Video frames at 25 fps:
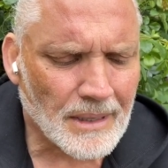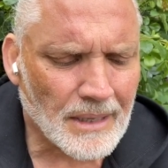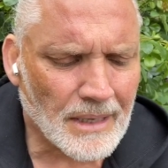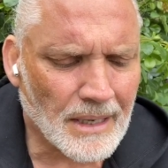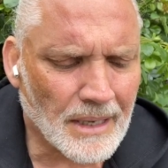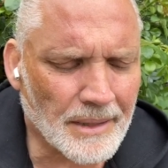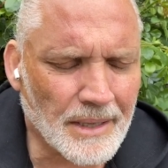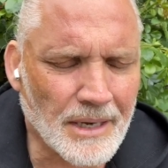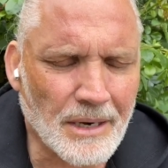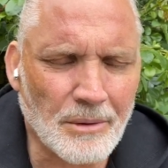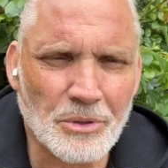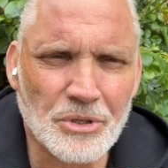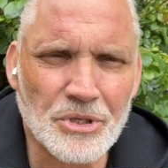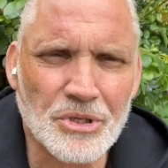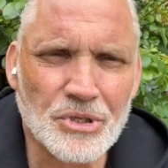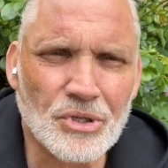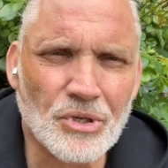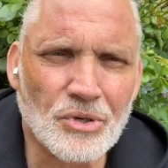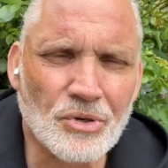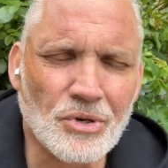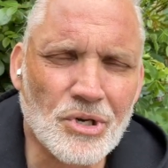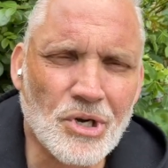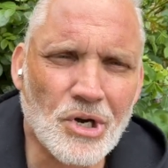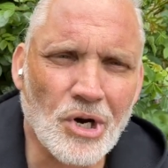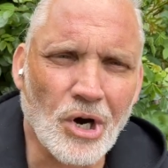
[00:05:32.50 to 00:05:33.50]
And then I was
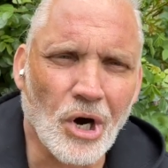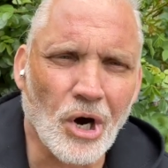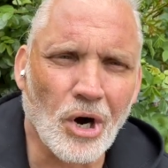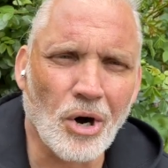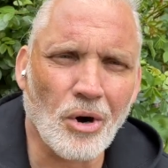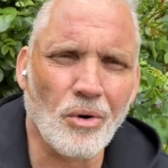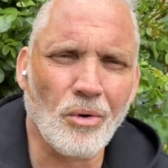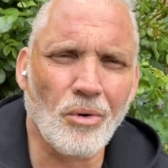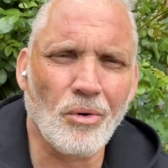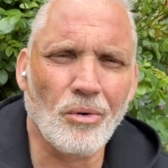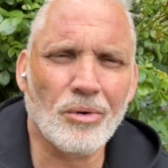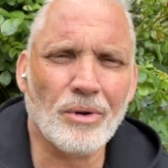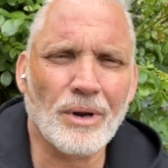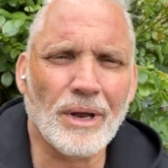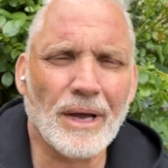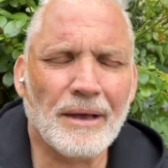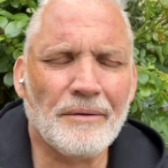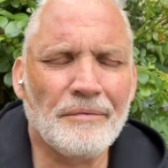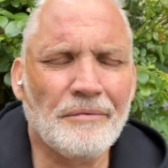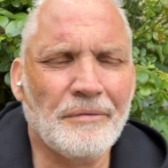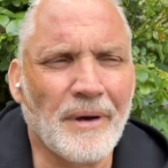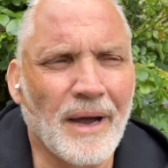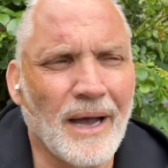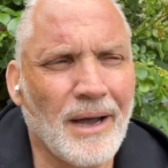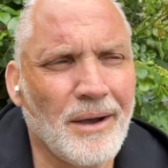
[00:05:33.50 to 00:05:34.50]
so cold, I
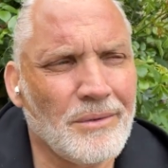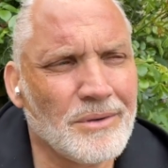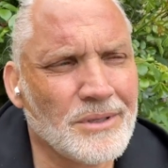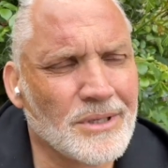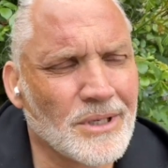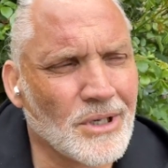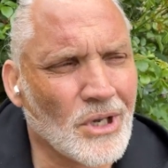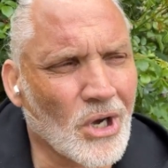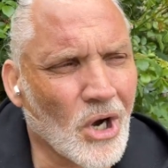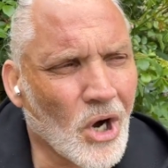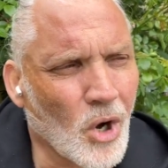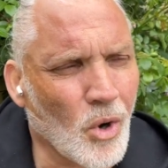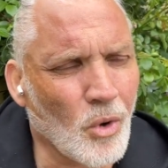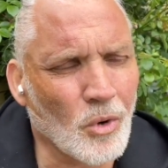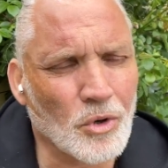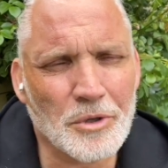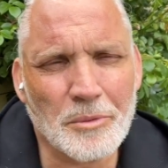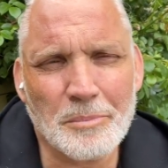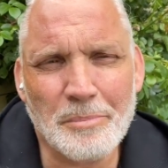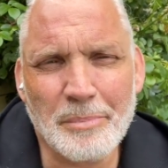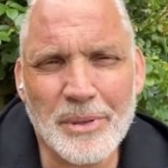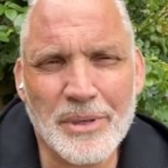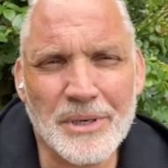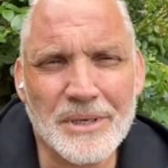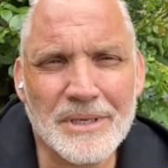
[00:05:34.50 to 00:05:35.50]
found an
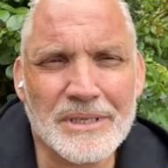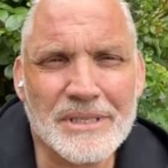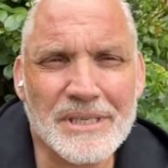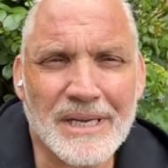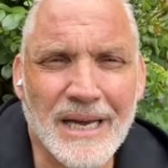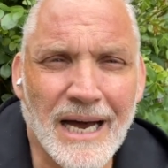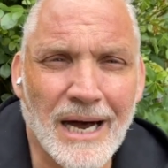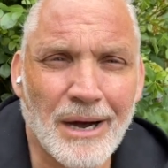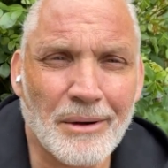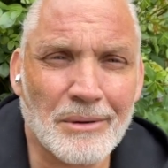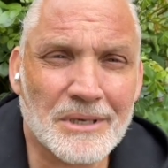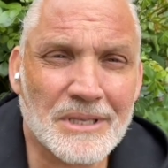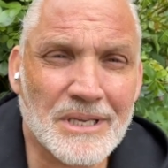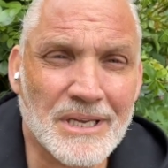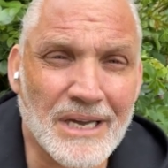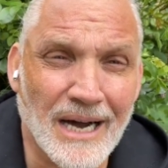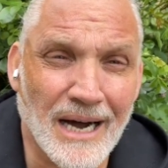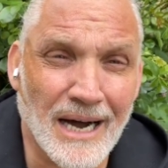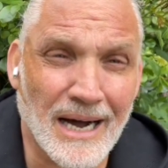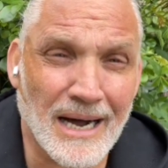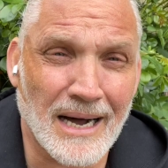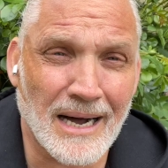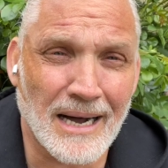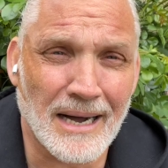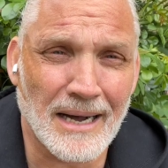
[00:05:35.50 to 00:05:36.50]
old burnt out
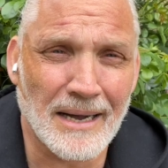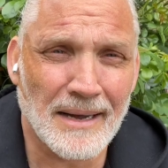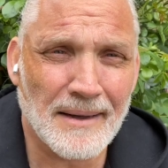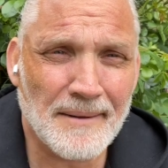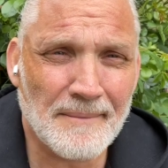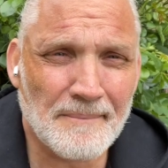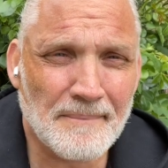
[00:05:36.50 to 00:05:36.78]
car.